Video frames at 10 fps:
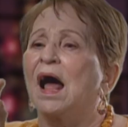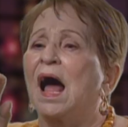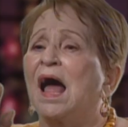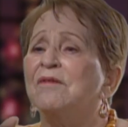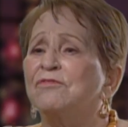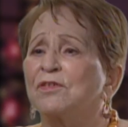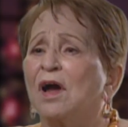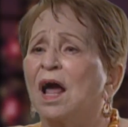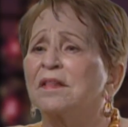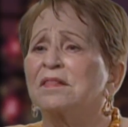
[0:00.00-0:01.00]
I
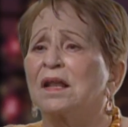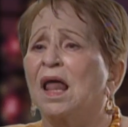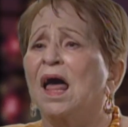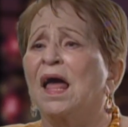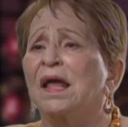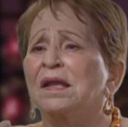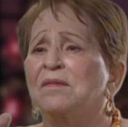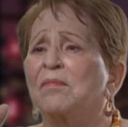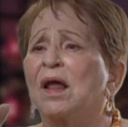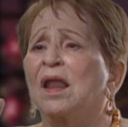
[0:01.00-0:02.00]
forgot the
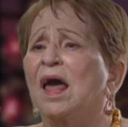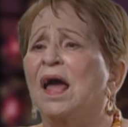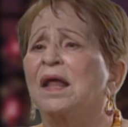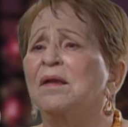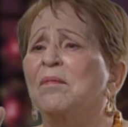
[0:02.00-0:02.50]
line, my line.